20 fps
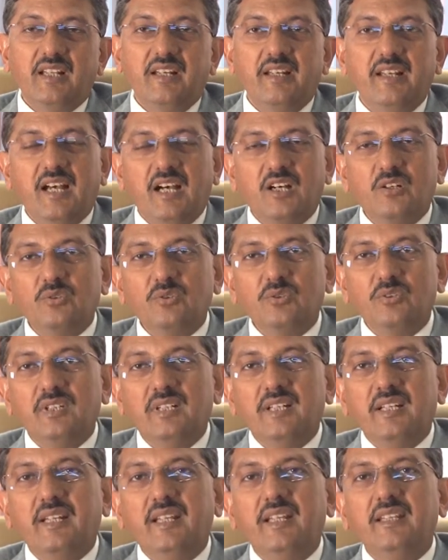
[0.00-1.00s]

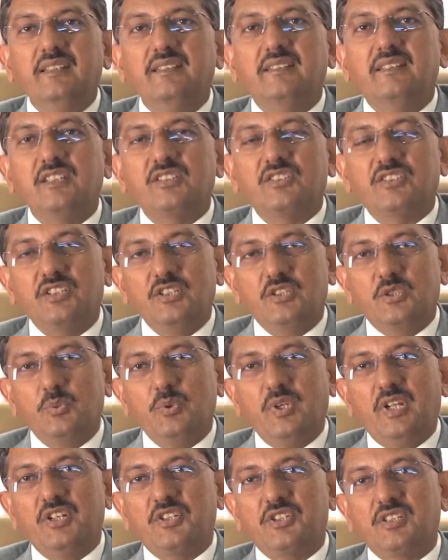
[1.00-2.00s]
Now, in this
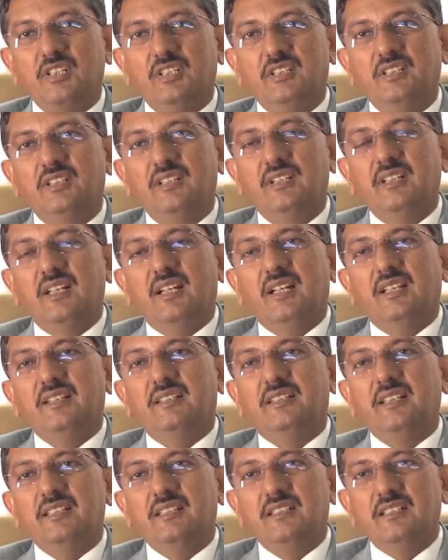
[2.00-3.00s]
situation,
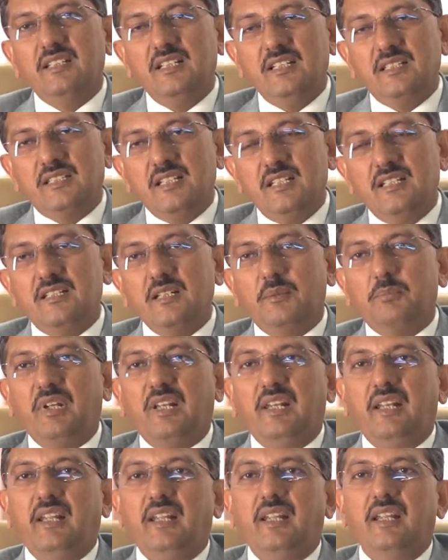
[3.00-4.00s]
the
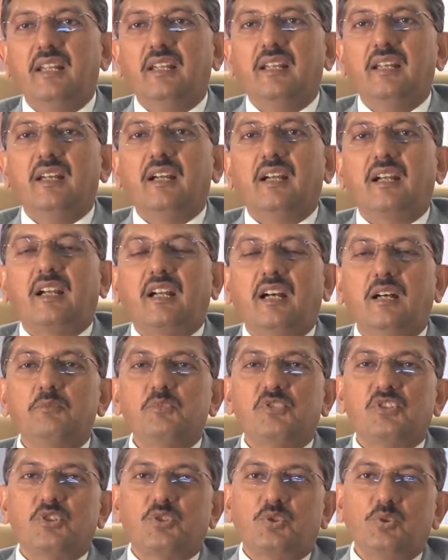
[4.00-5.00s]
DTAA
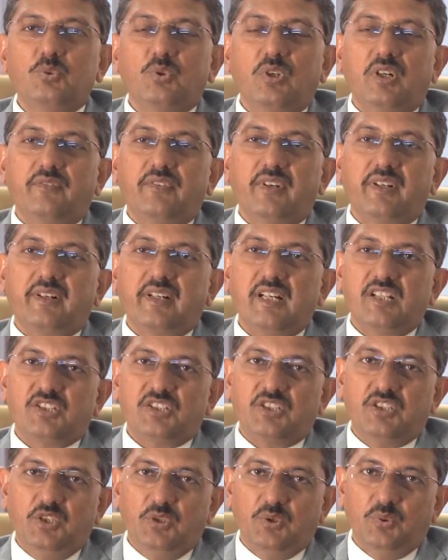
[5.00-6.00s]
comes to our
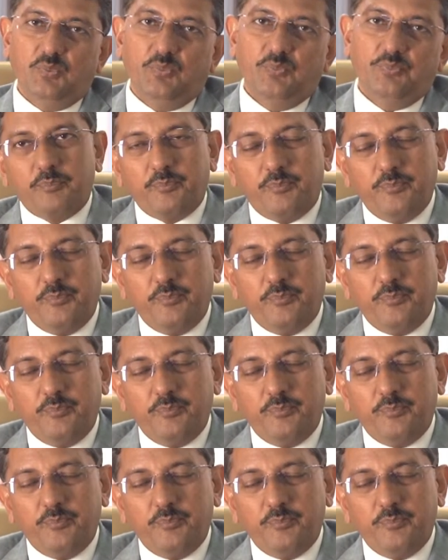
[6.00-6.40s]
rescue.